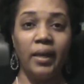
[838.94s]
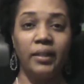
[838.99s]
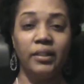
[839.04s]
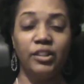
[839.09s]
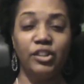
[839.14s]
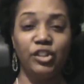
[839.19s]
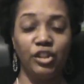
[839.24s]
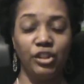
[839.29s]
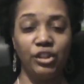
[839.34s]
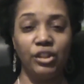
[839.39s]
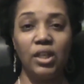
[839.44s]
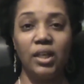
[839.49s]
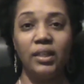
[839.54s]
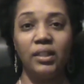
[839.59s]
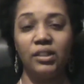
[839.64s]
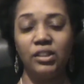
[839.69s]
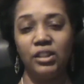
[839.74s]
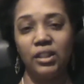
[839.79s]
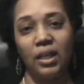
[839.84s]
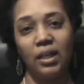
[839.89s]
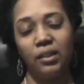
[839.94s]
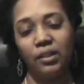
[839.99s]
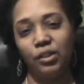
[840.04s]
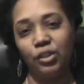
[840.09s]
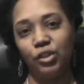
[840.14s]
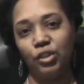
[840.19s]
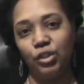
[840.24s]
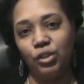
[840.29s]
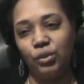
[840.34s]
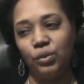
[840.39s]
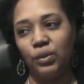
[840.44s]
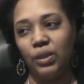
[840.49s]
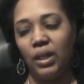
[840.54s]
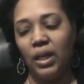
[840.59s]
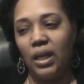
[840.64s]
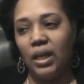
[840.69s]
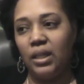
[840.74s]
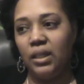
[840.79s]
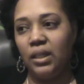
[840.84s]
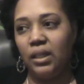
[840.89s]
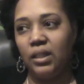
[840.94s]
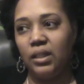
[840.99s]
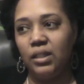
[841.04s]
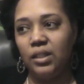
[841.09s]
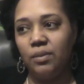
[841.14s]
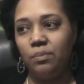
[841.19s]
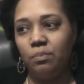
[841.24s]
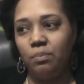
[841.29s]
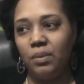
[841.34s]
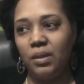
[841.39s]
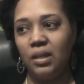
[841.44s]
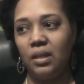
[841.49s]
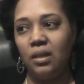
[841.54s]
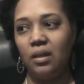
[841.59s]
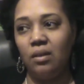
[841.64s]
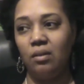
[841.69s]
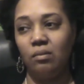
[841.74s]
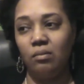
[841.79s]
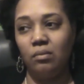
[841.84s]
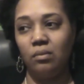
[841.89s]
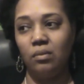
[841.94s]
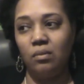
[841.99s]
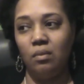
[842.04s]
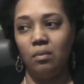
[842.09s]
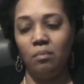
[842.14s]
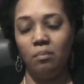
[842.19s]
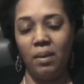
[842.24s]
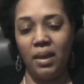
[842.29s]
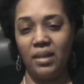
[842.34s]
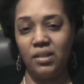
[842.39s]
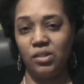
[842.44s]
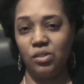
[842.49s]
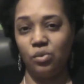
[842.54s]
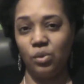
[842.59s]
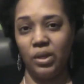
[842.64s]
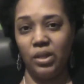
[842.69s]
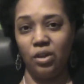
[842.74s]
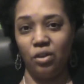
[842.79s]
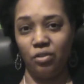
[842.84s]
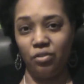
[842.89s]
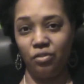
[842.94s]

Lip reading: she's going to challenge you. And it could be based on your